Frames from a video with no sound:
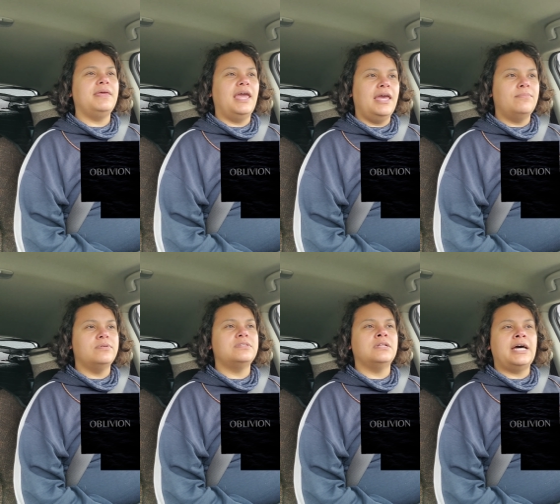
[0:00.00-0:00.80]
be
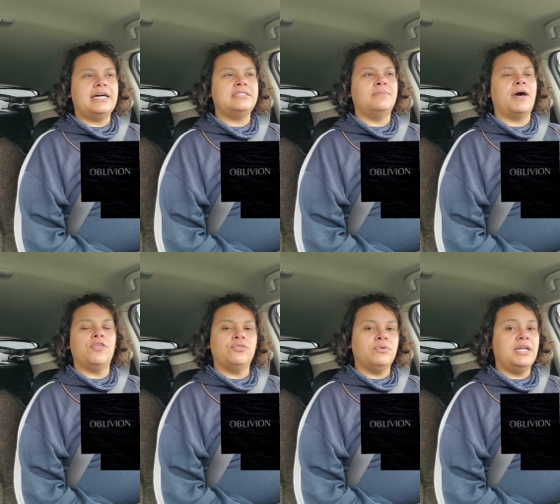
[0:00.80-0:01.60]
able to last
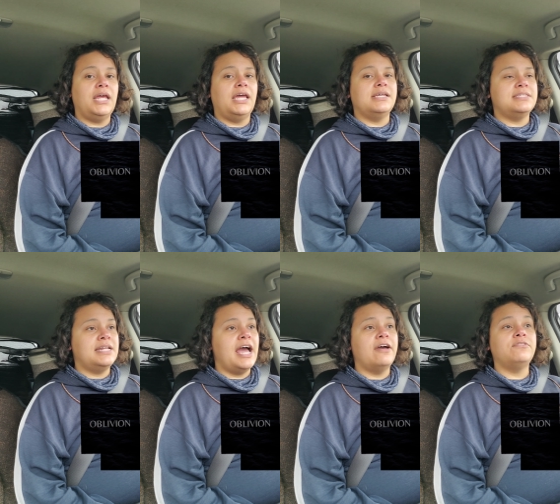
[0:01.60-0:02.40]
about 3 days,
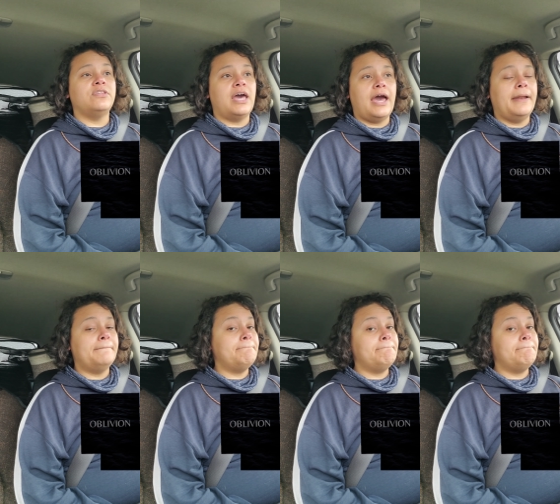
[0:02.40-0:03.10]
and after that it